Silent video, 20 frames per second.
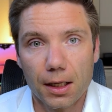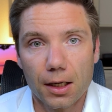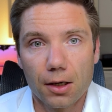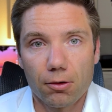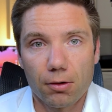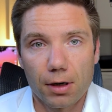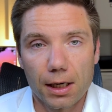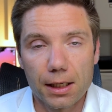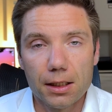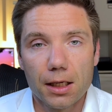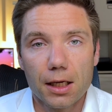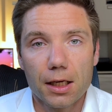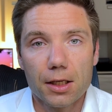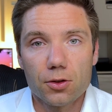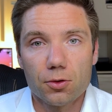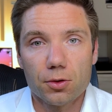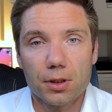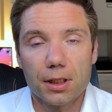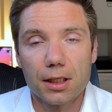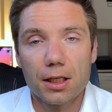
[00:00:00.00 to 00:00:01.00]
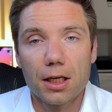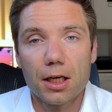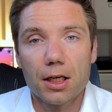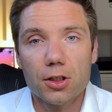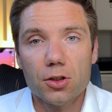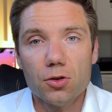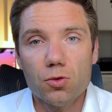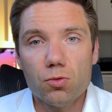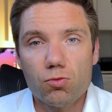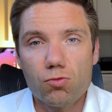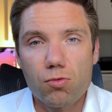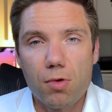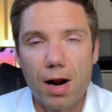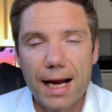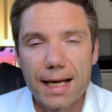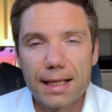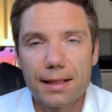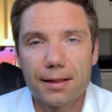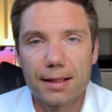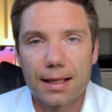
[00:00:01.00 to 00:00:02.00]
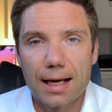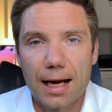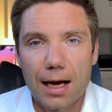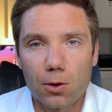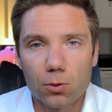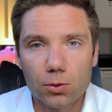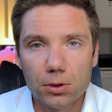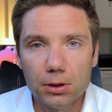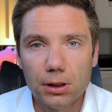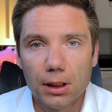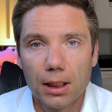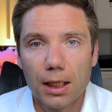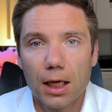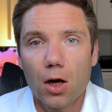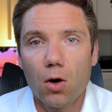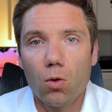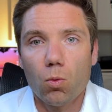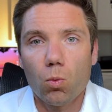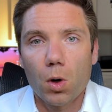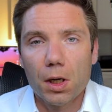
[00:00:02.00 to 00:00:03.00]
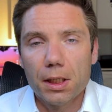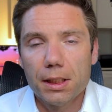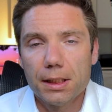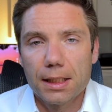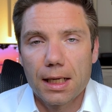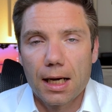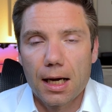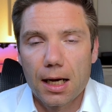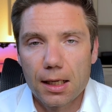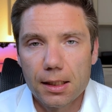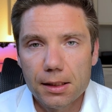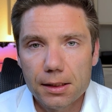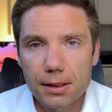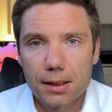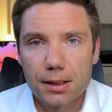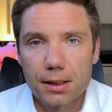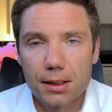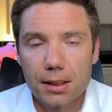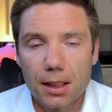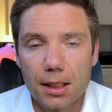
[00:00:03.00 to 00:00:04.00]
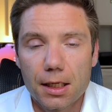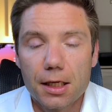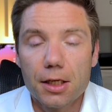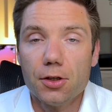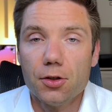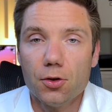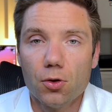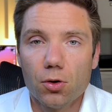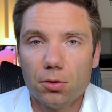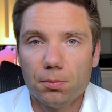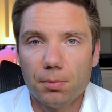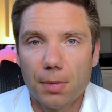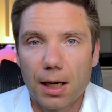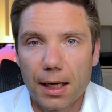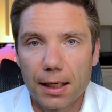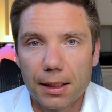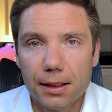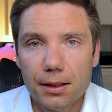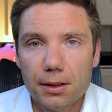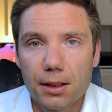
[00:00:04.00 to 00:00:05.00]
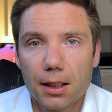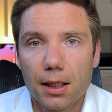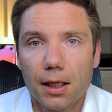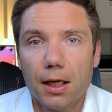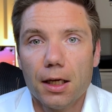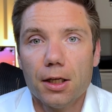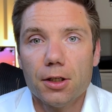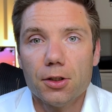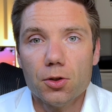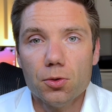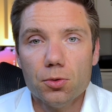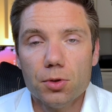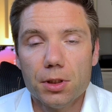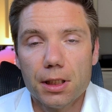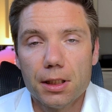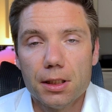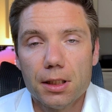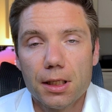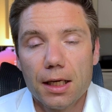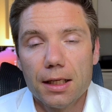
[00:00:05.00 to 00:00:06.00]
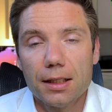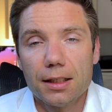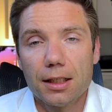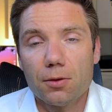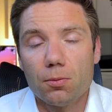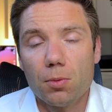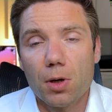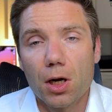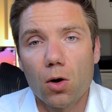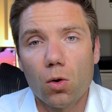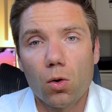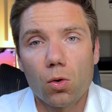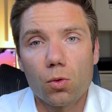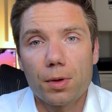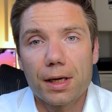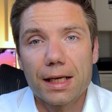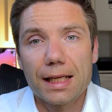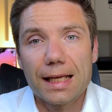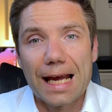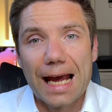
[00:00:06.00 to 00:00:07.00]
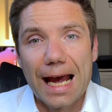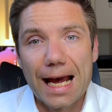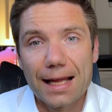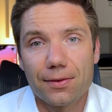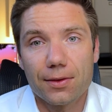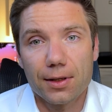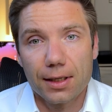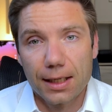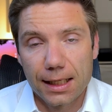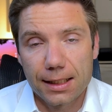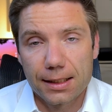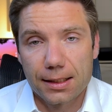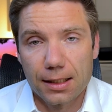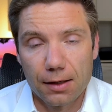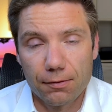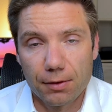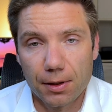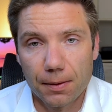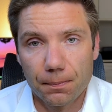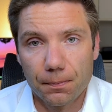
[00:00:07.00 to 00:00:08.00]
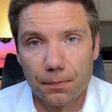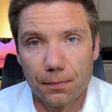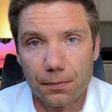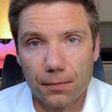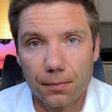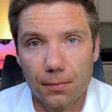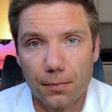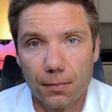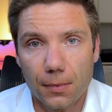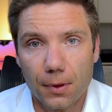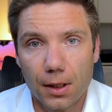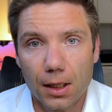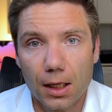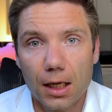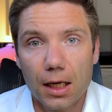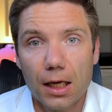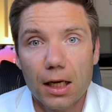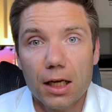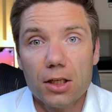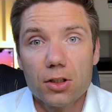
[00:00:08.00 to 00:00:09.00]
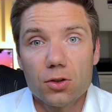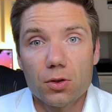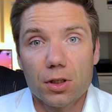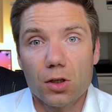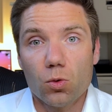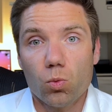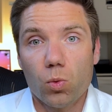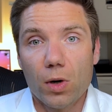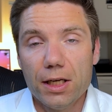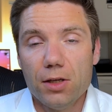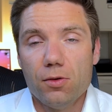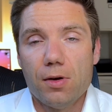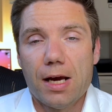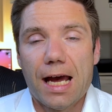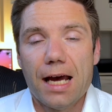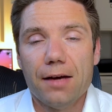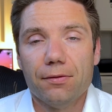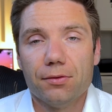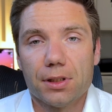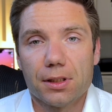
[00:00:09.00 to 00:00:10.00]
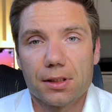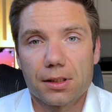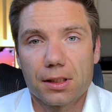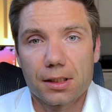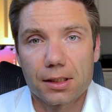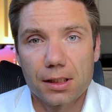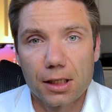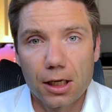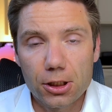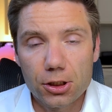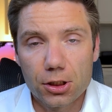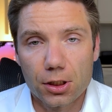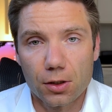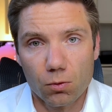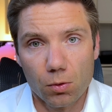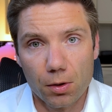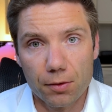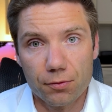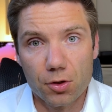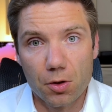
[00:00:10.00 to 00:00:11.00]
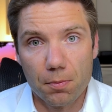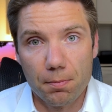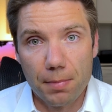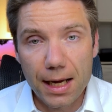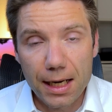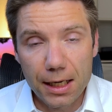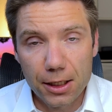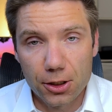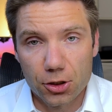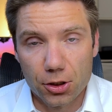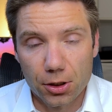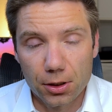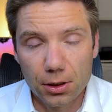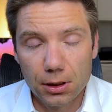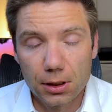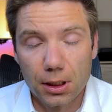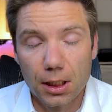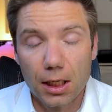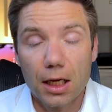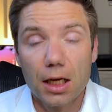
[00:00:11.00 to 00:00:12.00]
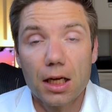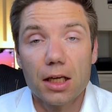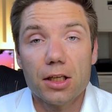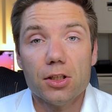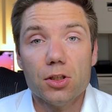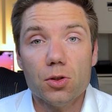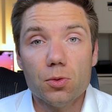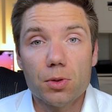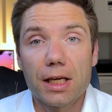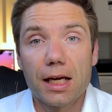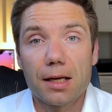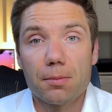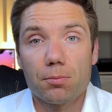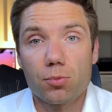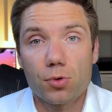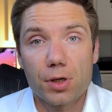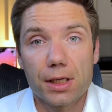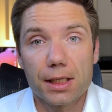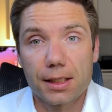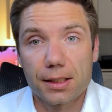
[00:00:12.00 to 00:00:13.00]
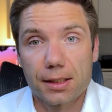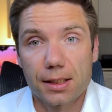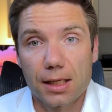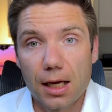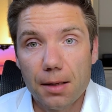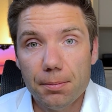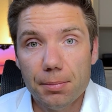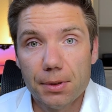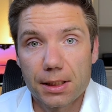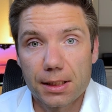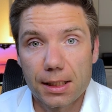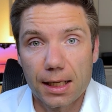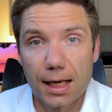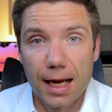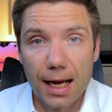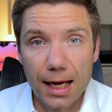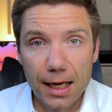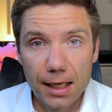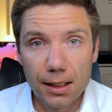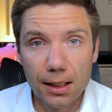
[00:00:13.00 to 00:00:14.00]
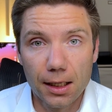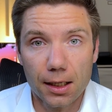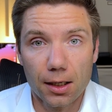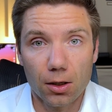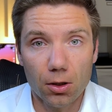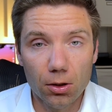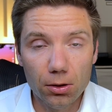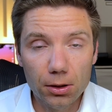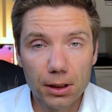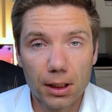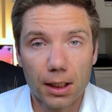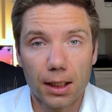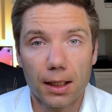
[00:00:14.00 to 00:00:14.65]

right? So that you write down what tasks in your mind you did that were already at the next level. So that when you have this discussion with your manager, you can bring this up and say, hey, look,